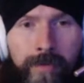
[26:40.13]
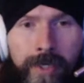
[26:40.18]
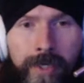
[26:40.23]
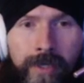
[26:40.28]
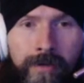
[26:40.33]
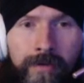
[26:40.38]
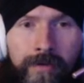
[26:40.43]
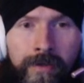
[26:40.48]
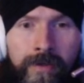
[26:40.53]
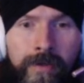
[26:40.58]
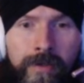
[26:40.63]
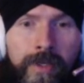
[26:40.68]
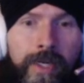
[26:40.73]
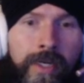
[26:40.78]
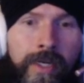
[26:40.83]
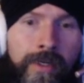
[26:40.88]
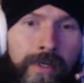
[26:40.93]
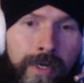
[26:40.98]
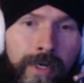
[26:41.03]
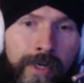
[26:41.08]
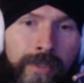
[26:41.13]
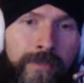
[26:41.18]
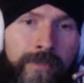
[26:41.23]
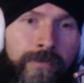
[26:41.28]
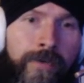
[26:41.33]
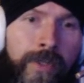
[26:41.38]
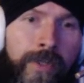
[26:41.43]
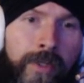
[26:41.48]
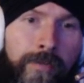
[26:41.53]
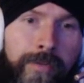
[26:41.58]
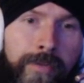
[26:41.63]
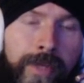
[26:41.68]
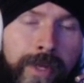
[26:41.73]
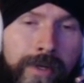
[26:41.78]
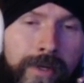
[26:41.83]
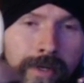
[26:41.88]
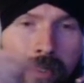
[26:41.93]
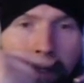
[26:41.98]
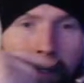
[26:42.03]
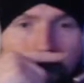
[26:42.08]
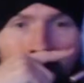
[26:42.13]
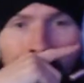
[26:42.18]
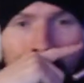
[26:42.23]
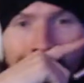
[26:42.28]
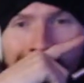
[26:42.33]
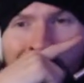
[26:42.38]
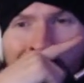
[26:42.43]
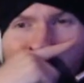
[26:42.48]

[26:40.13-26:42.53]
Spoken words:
me, and I develop that here